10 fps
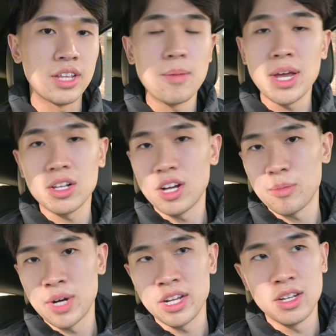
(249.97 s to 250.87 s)
They make a lot
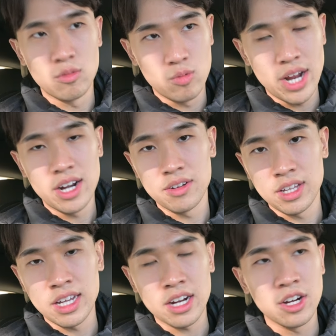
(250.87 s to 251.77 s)
of money right out
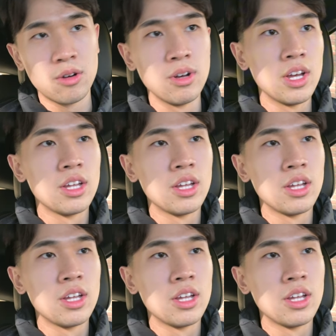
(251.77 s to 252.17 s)
the get-go.